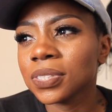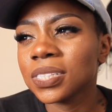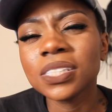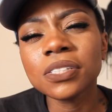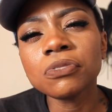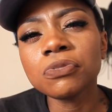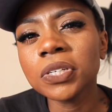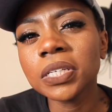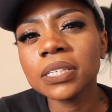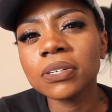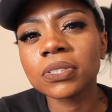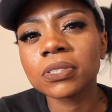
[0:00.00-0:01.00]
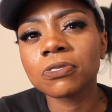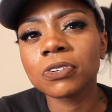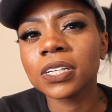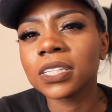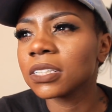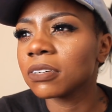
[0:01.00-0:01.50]
still feeling those
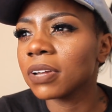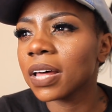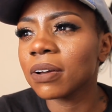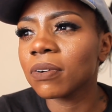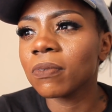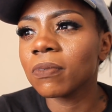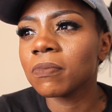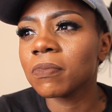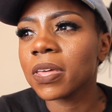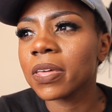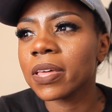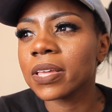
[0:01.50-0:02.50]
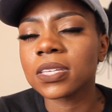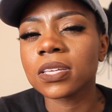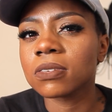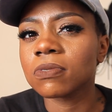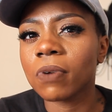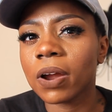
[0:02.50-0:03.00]
feelings of like, is
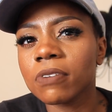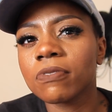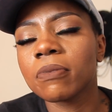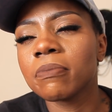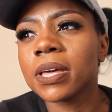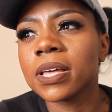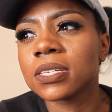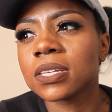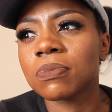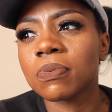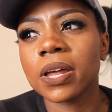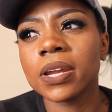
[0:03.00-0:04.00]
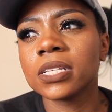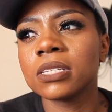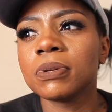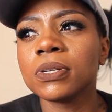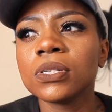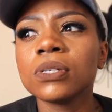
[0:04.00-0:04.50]
this right for me? Is this what I need
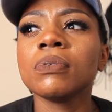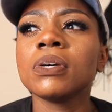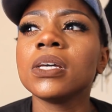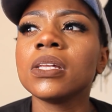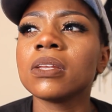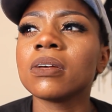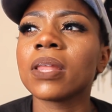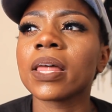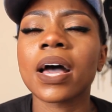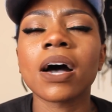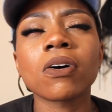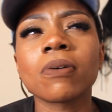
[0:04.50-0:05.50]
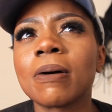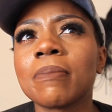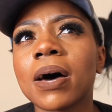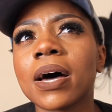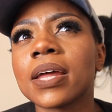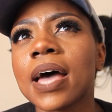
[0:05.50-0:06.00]
to be doing? Like, how come
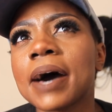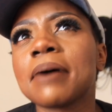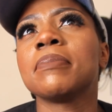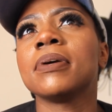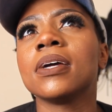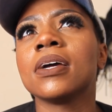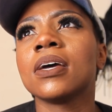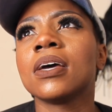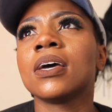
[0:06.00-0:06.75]
I'm not happy?